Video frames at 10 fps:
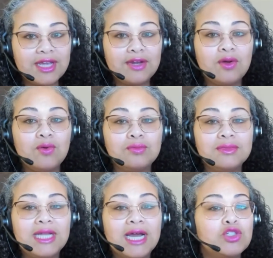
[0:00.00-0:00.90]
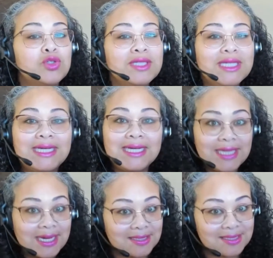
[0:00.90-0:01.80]
They don't naturally
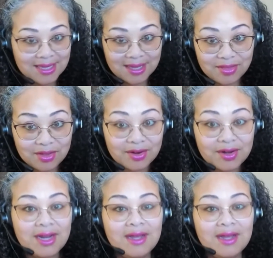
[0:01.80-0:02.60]
connect together.